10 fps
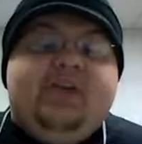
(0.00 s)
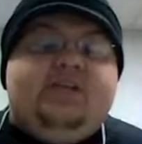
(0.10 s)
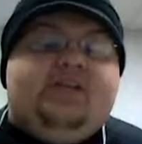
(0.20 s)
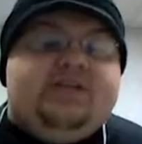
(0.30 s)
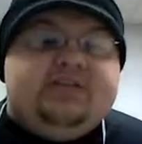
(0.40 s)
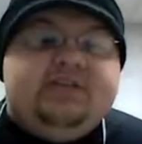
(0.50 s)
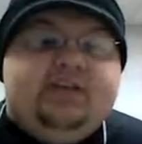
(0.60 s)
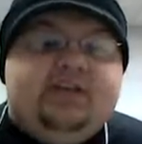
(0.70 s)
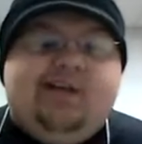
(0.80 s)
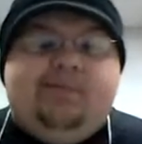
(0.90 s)
and then they just
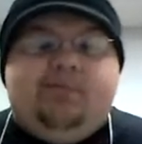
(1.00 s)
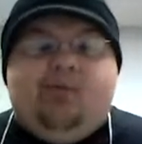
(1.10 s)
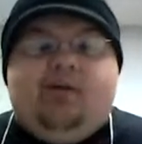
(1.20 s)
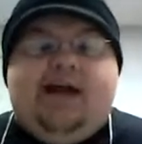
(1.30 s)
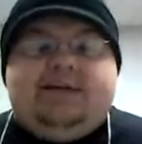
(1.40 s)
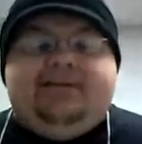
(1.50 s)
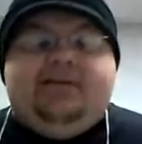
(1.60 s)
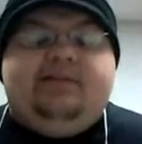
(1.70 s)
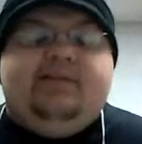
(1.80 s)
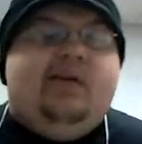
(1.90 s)
keep throwing guys in
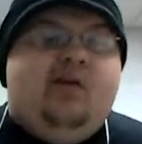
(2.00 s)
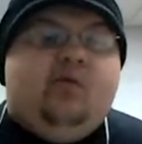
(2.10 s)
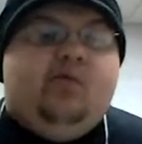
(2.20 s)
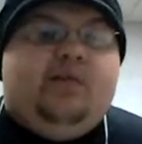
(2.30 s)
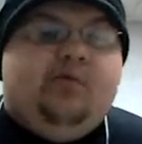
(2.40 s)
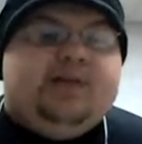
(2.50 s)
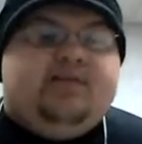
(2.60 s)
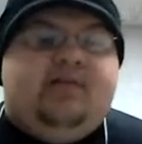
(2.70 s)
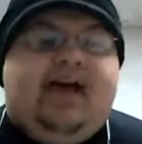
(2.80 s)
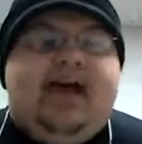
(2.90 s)
there that really
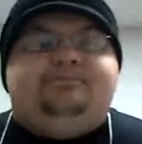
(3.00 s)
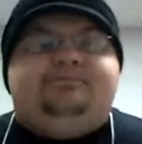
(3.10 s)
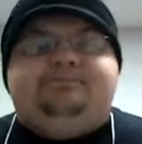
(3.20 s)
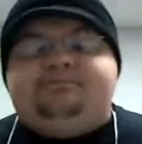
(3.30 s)
wrestle that